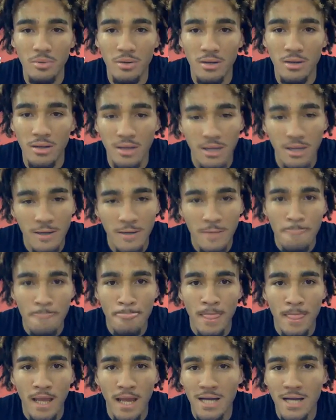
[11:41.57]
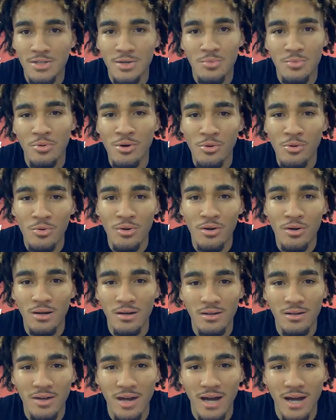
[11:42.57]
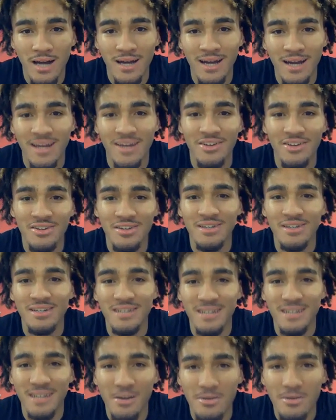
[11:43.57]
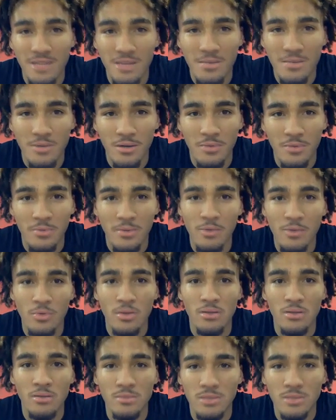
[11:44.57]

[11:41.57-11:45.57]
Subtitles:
But it got to a point where, you know, I got good and I was able to compete with them.